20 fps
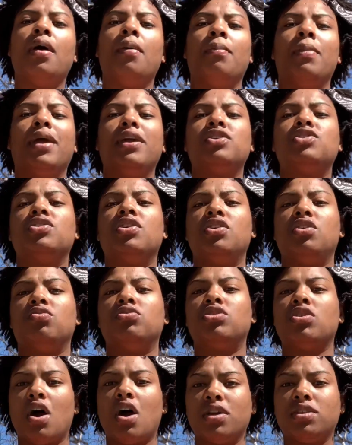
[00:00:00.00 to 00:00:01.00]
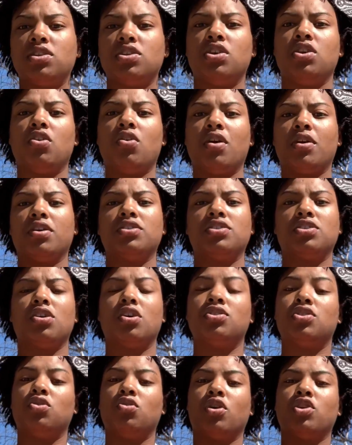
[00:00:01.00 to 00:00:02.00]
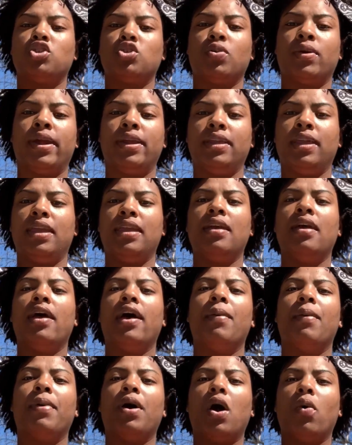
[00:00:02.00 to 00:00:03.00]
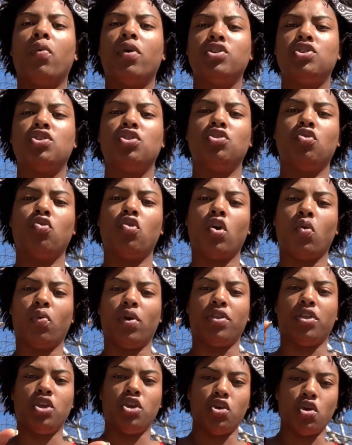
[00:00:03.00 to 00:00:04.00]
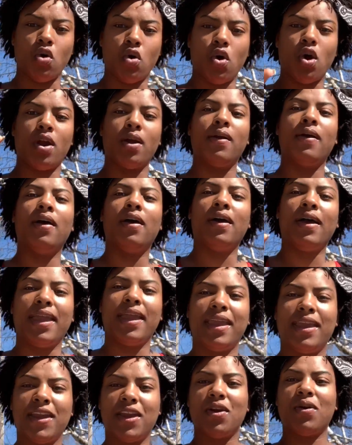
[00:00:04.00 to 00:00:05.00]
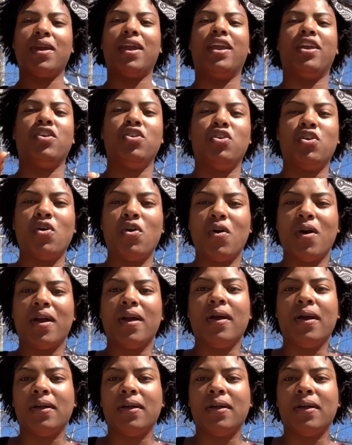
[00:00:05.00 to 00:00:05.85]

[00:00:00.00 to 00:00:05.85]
Make sure you talk to your consultant or trainee about what you're doing with your hair and your